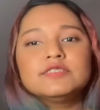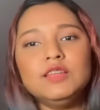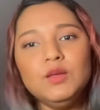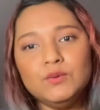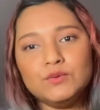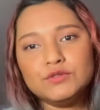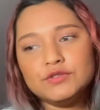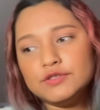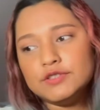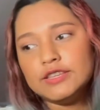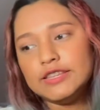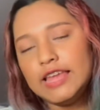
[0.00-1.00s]

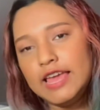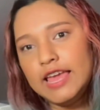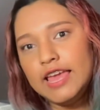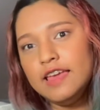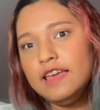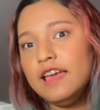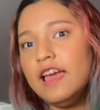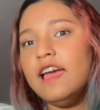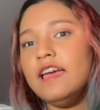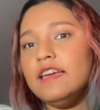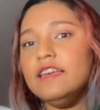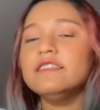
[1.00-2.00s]
So today
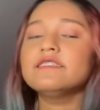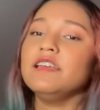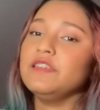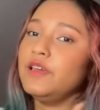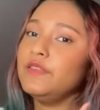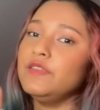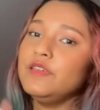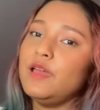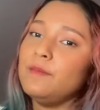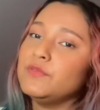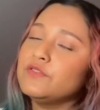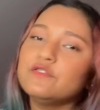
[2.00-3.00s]
is another
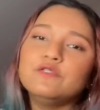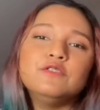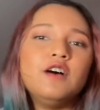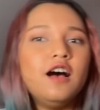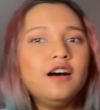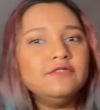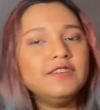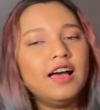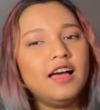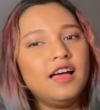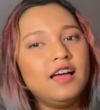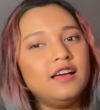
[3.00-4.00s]
episode of
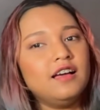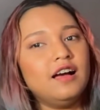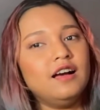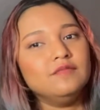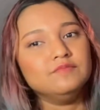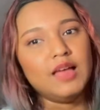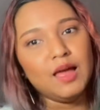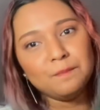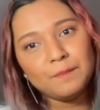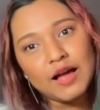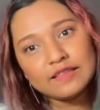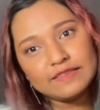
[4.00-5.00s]

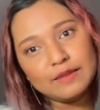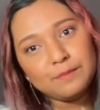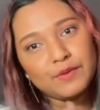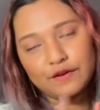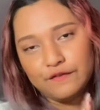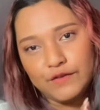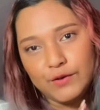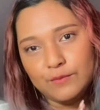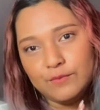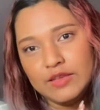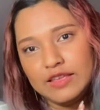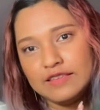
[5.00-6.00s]
unboxing
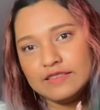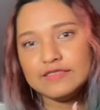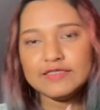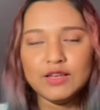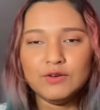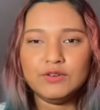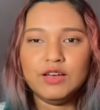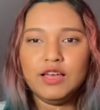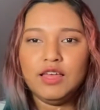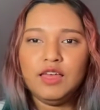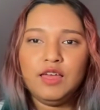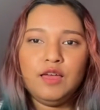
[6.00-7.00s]
perfume. So
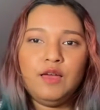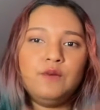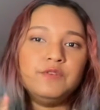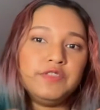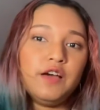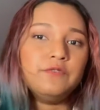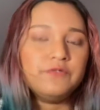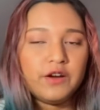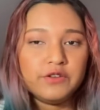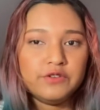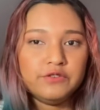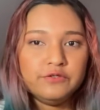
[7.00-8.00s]
without
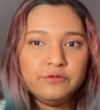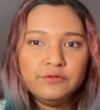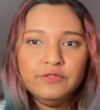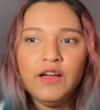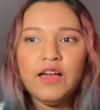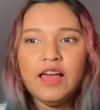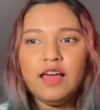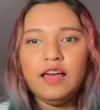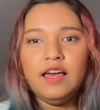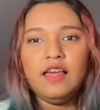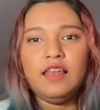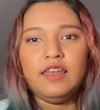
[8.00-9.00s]
further
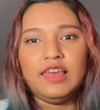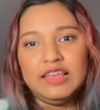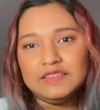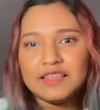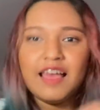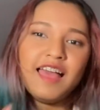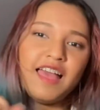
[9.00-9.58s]
ado, let's